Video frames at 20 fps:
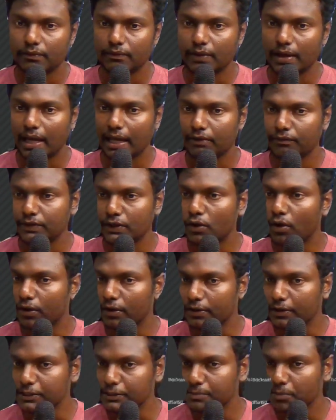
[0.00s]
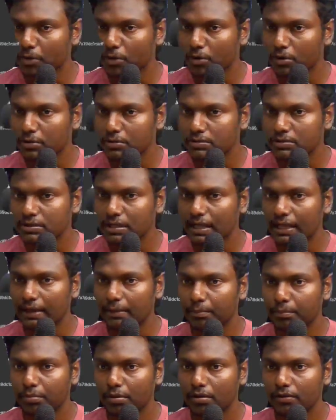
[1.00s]
and we got a response like,
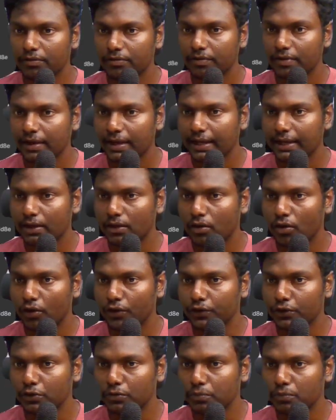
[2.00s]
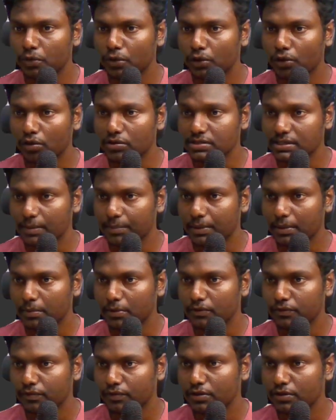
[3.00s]
perfect, got you booked on September
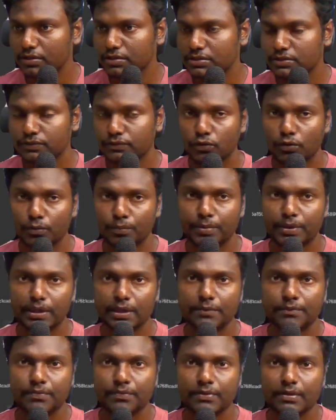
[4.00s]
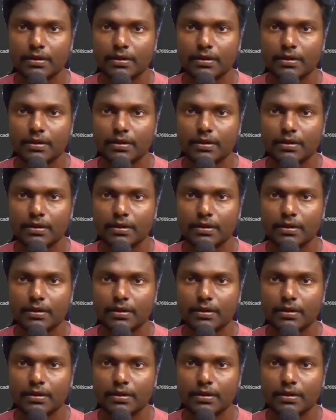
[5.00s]
1st, 4 p.m.